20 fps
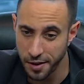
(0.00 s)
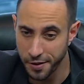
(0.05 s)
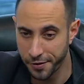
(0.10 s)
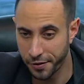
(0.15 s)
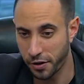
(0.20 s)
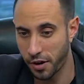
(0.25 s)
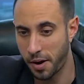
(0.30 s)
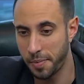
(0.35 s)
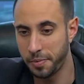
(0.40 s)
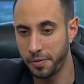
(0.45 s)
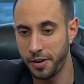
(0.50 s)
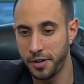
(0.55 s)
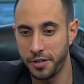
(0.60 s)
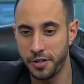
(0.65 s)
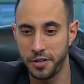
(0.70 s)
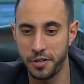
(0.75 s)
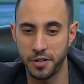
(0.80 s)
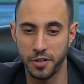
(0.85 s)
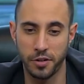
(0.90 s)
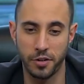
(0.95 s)
for
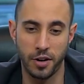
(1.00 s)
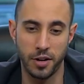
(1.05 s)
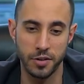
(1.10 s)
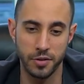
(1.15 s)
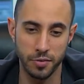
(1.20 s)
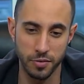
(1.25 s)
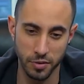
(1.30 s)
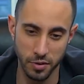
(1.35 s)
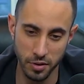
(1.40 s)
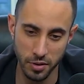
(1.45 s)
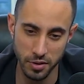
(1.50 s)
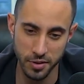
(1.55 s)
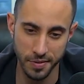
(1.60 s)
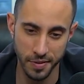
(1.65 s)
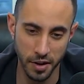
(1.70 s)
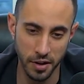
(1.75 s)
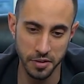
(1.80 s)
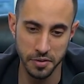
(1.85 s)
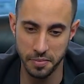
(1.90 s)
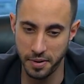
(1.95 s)
operations across roles of
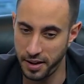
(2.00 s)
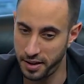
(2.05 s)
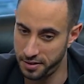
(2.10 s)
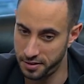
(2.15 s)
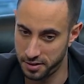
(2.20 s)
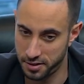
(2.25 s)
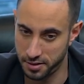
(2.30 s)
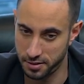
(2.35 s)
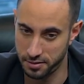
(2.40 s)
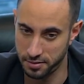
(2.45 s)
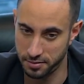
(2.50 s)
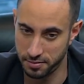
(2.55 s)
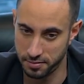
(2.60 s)
all domains.